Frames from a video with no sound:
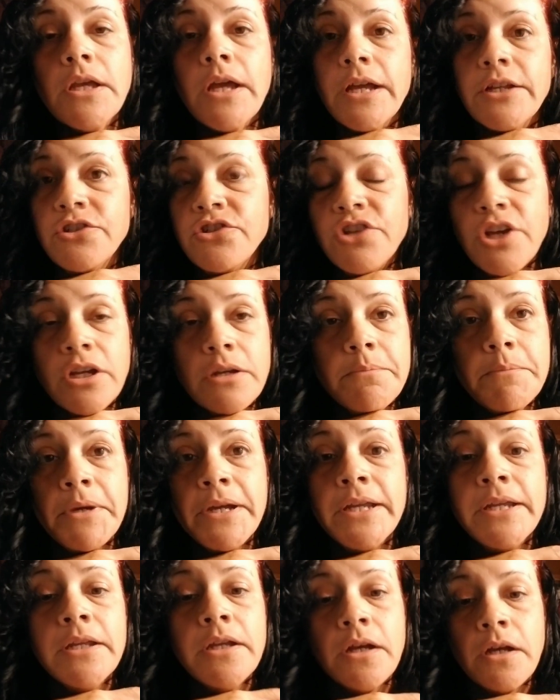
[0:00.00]
I check
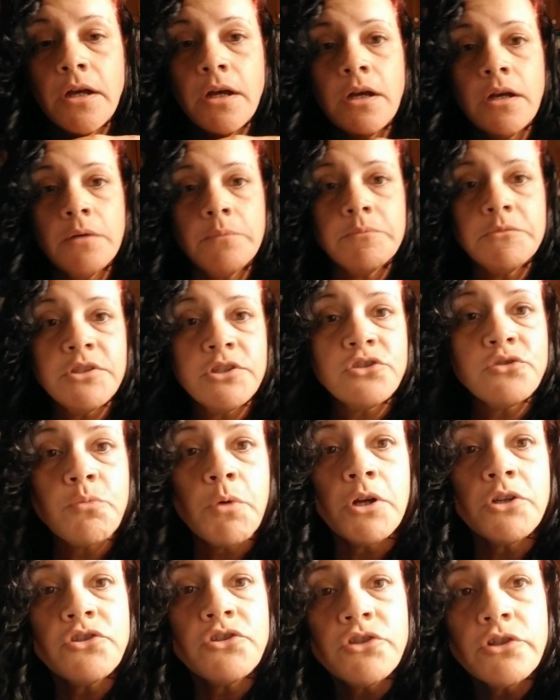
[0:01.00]
my um,
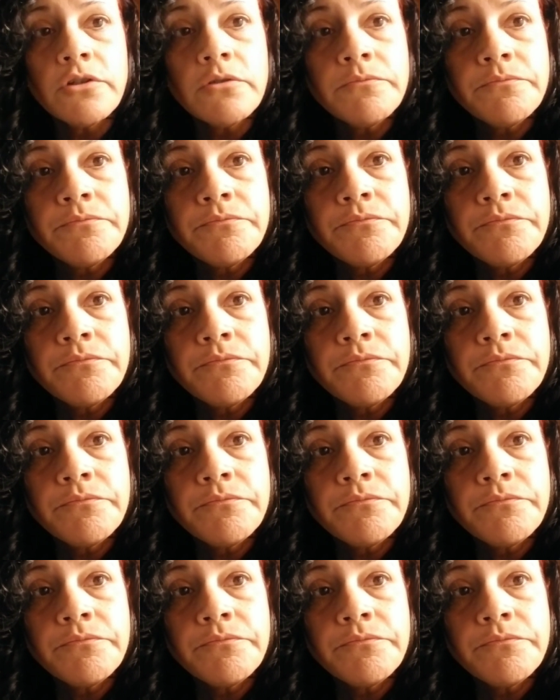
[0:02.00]
dishwasher.